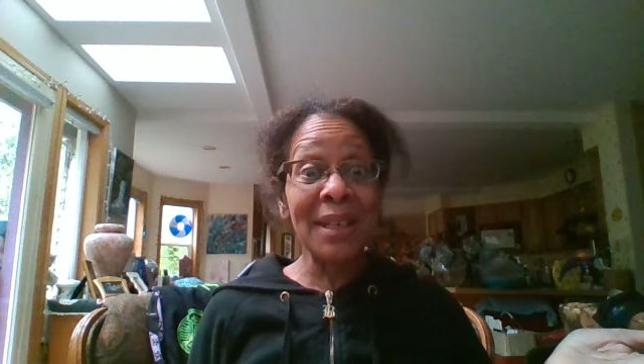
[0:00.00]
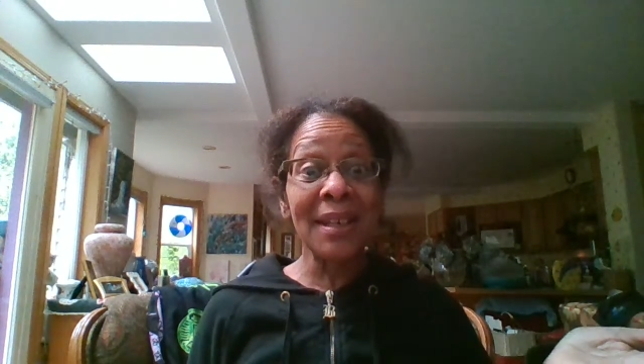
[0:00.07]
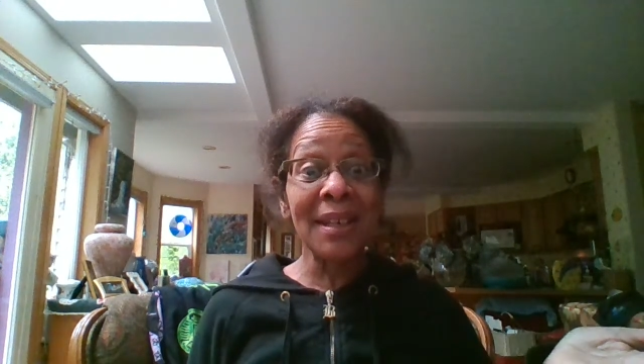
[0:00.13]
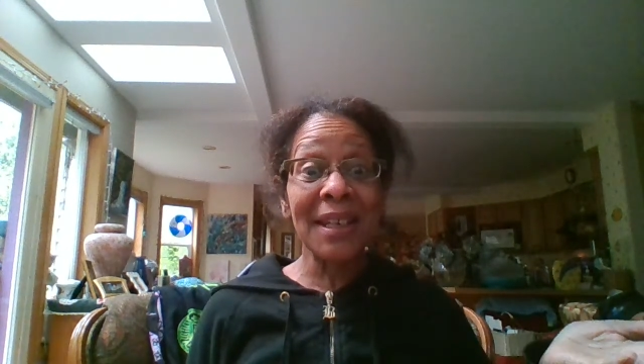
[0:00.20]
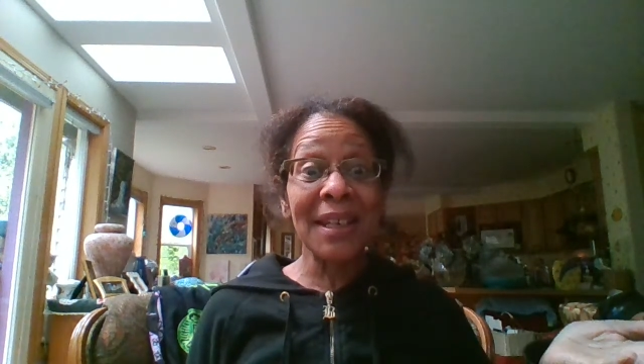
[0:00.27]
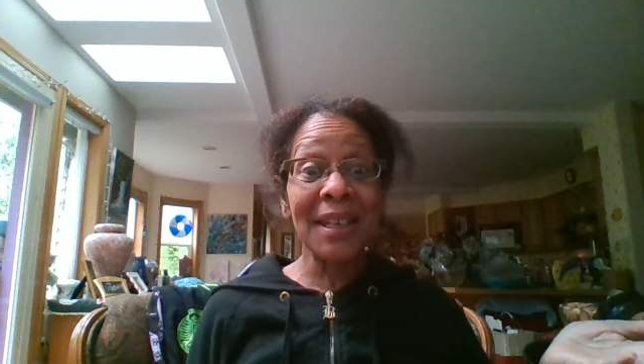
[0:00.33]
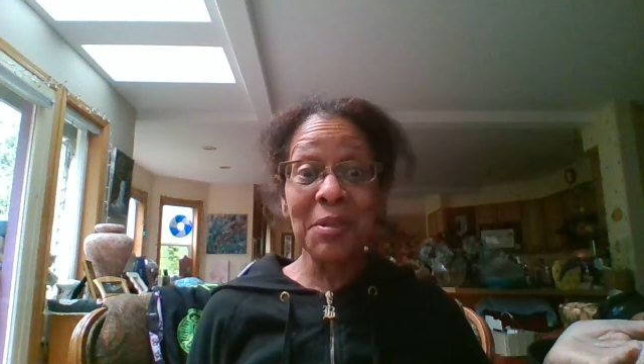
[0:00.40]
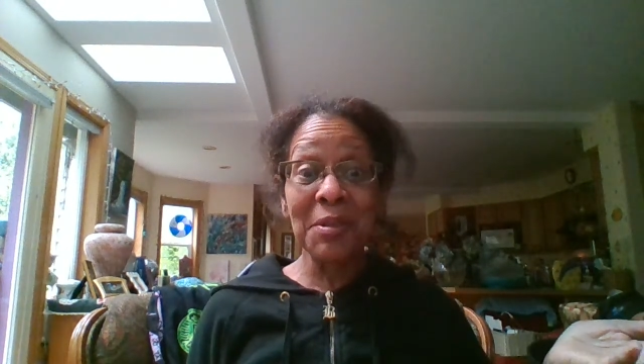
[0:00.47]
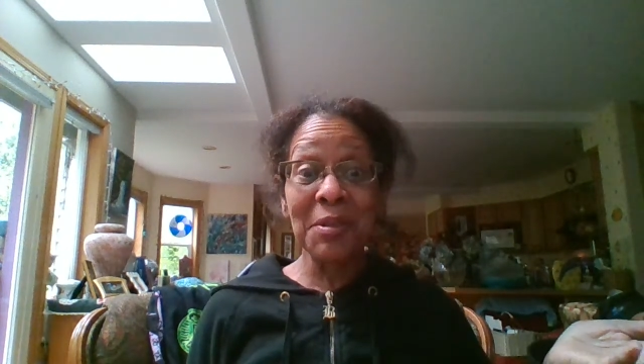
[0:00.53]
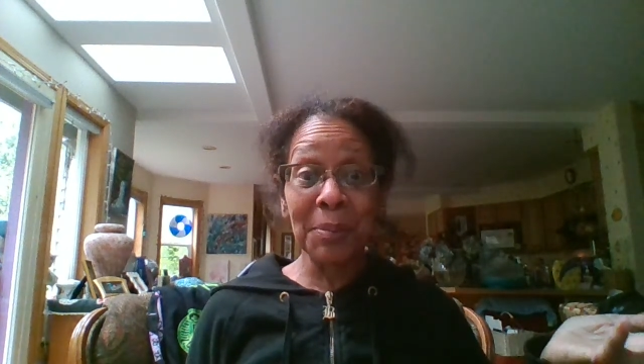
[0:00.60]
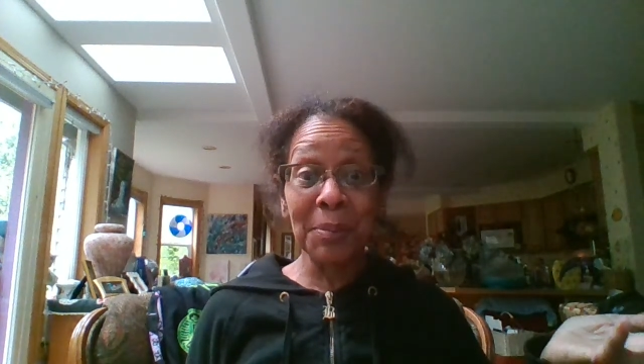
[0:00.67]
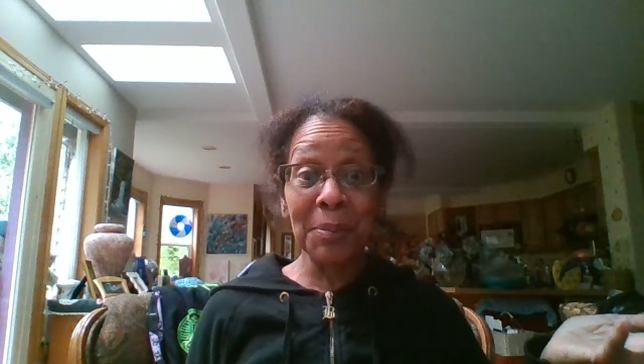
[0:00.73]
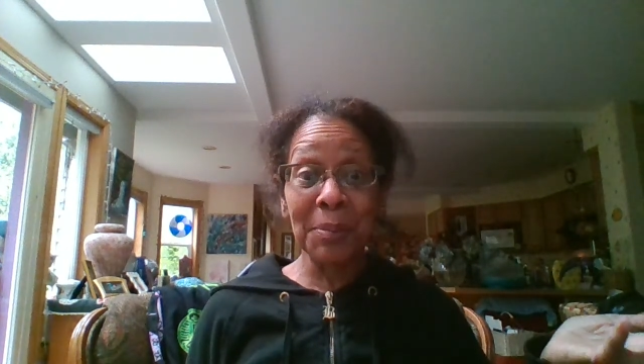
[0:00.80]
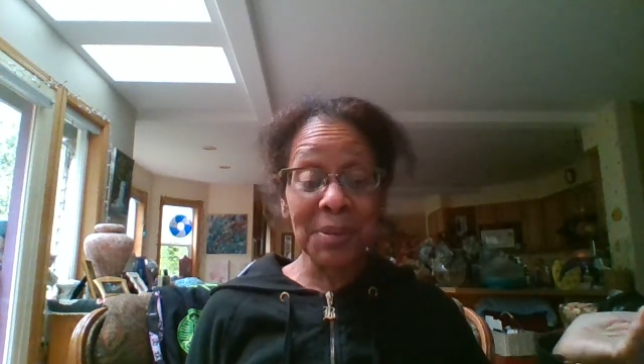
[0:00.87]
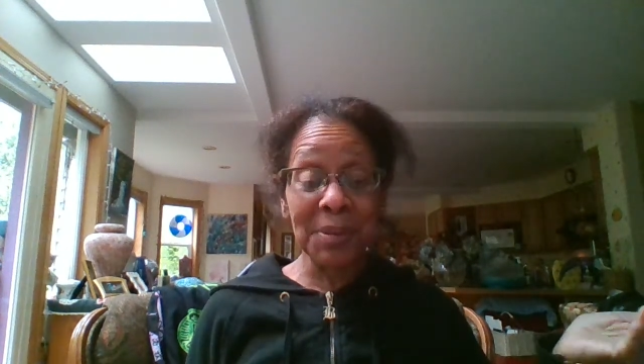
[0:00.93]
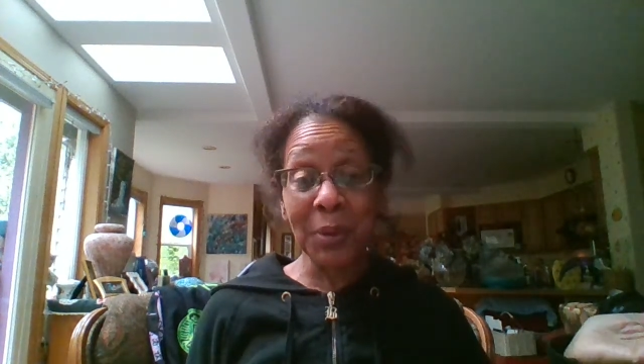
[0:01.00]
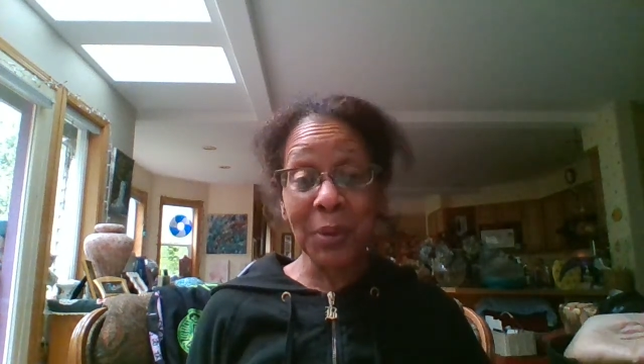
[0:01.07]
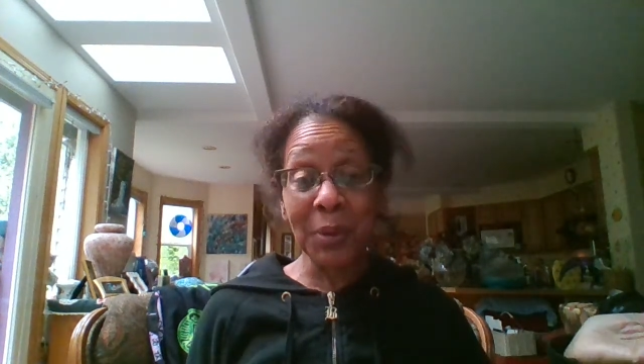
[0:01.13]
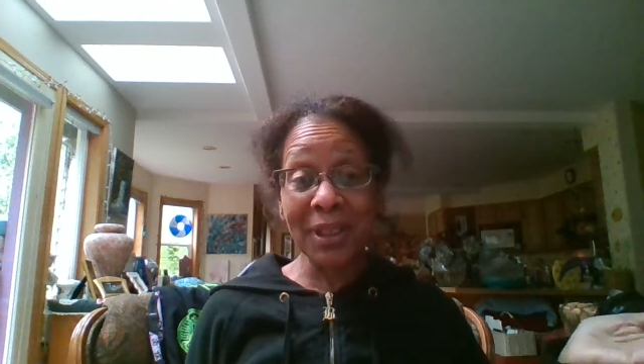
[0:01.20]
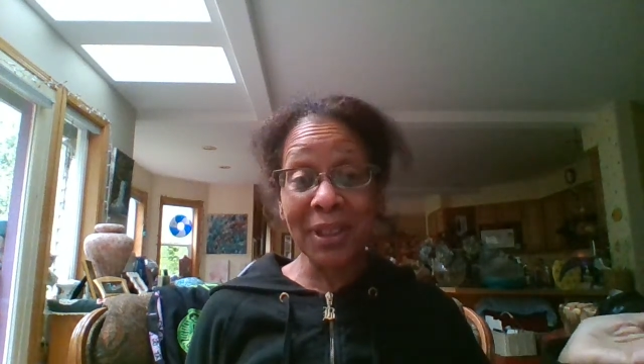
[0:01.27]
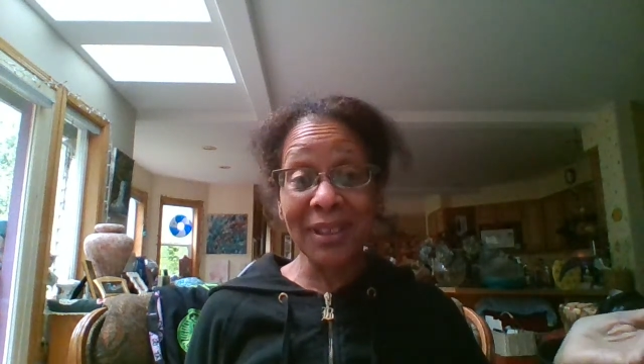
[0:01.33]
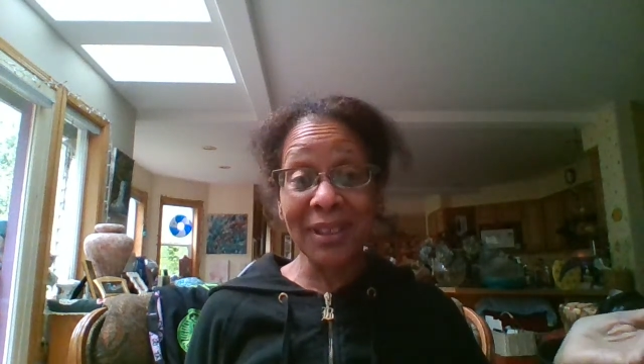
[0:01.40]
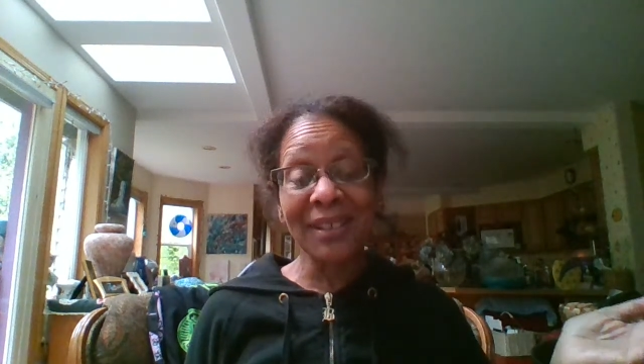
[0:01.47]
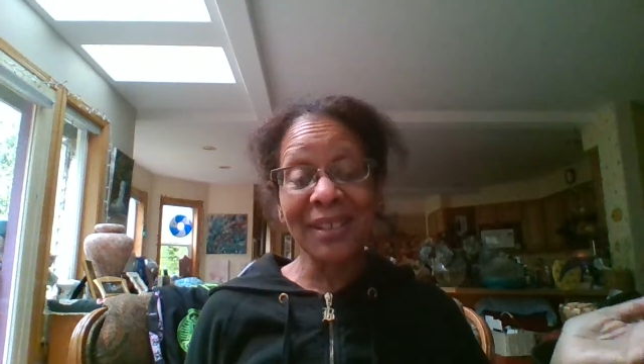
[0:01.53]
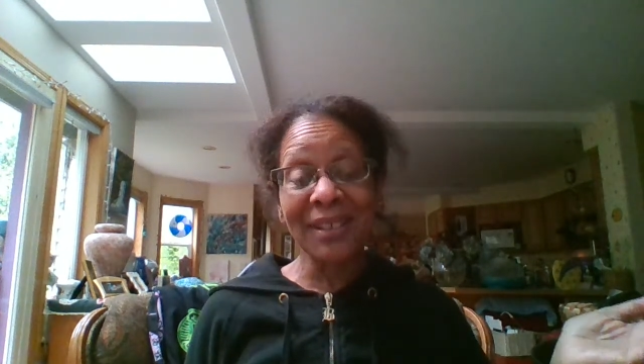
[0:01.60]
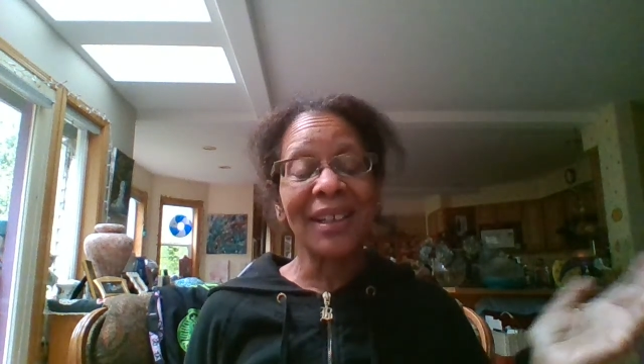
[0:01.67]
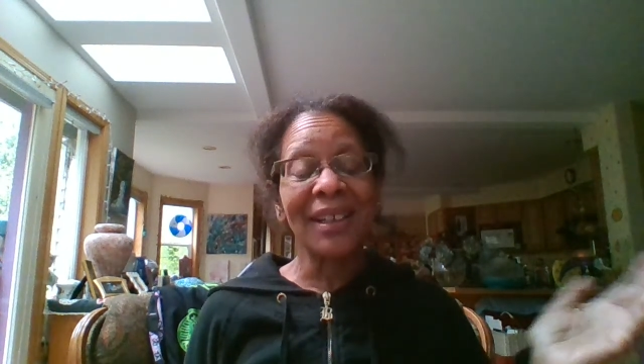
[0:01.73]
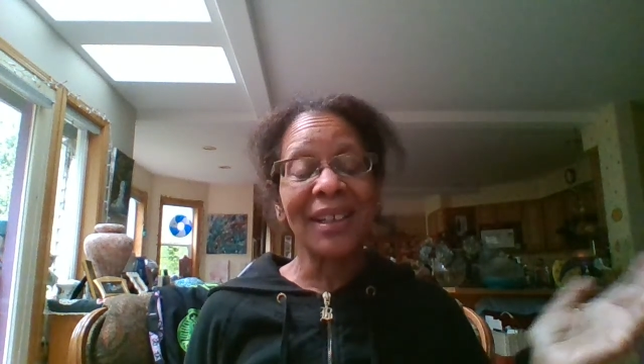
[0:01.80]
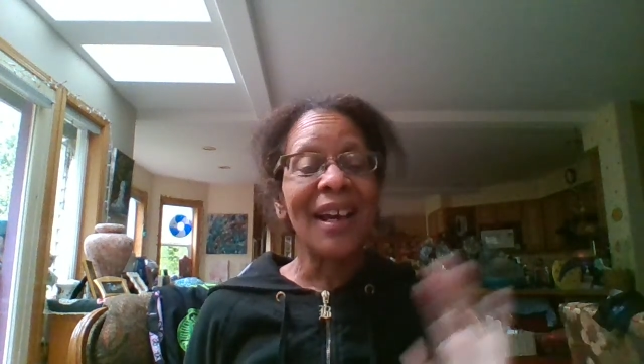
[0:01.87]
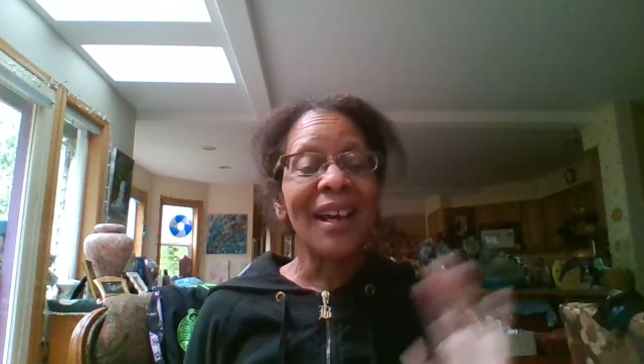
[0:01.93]
Ingram this morning.
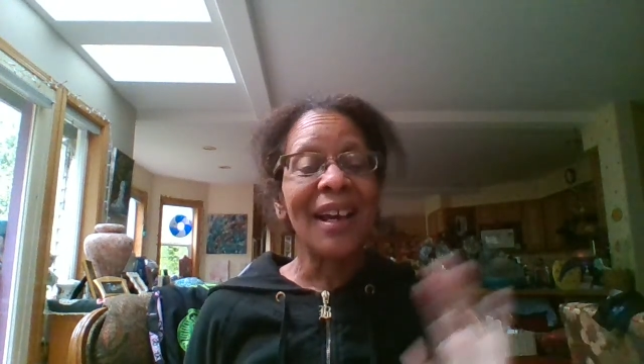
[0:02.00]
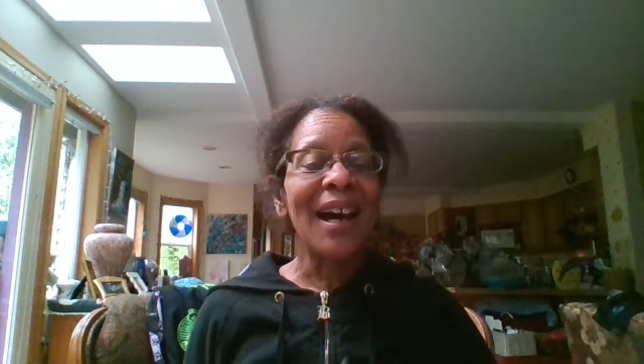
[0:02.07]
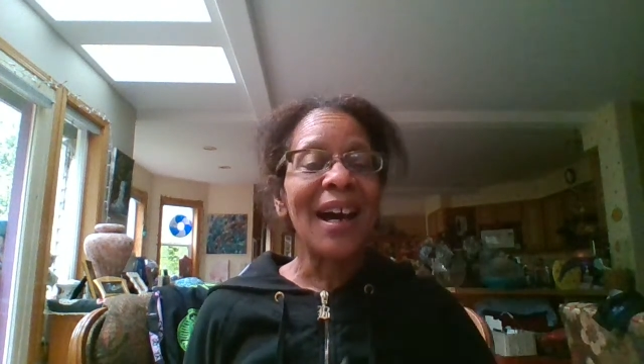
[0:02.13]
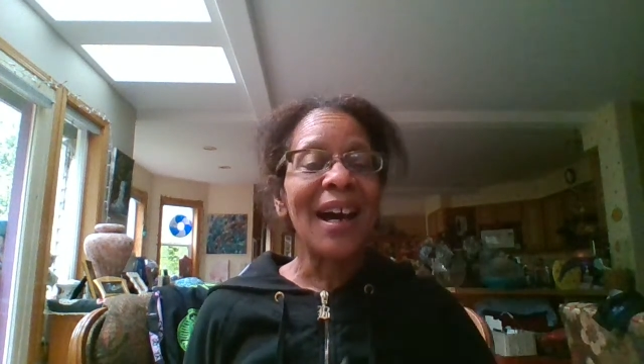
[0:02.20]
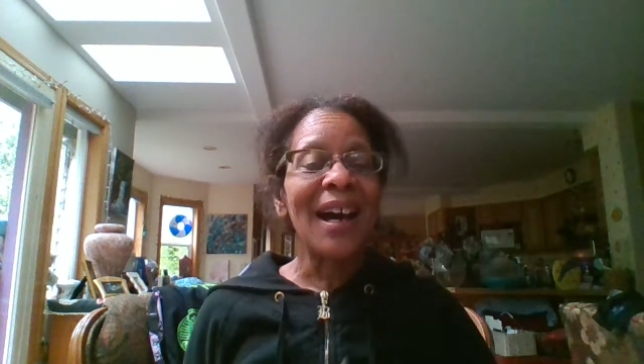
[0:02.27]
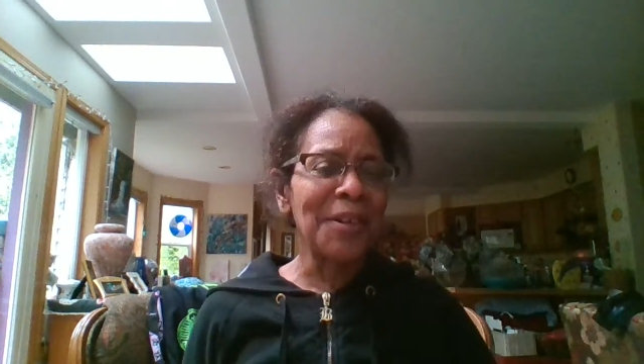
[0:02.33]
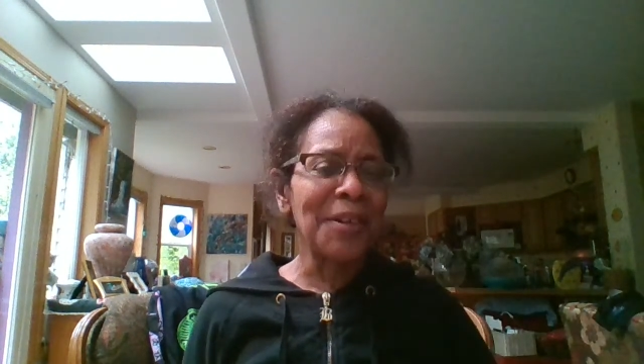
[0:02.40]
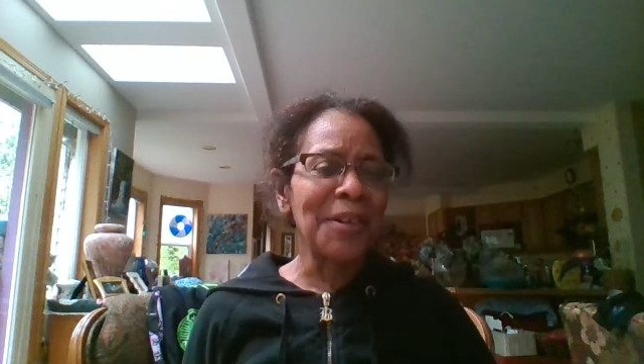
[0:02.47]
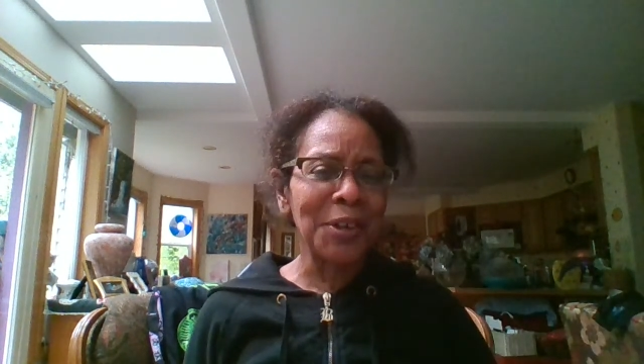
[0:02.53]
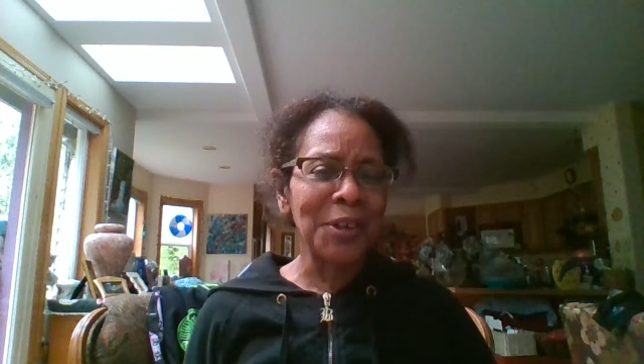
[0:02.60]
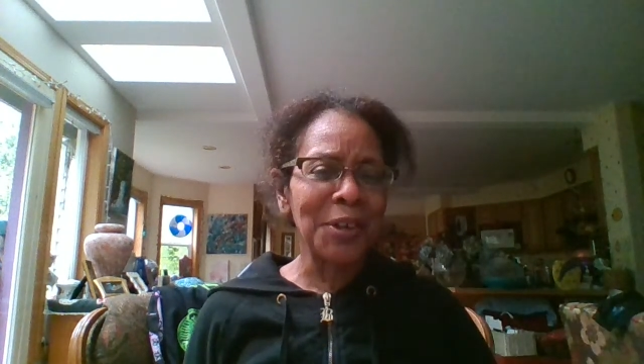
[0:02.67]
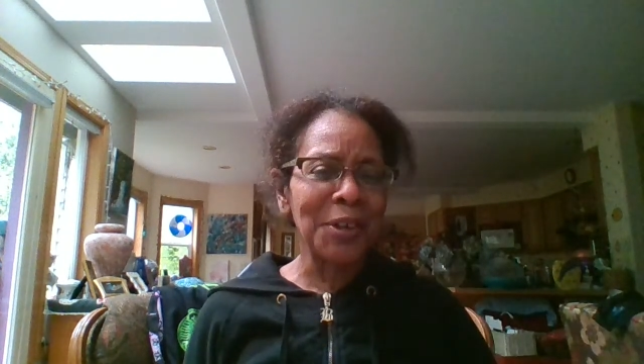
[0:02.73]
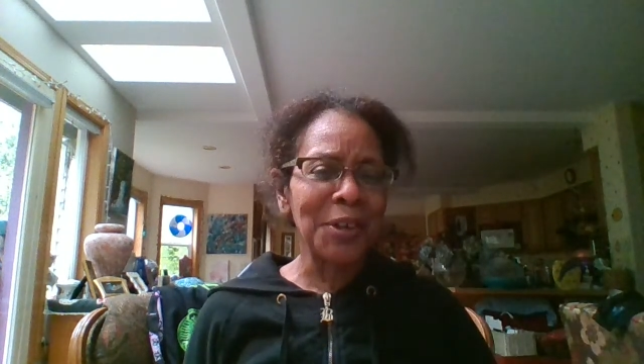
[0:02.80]
I love her.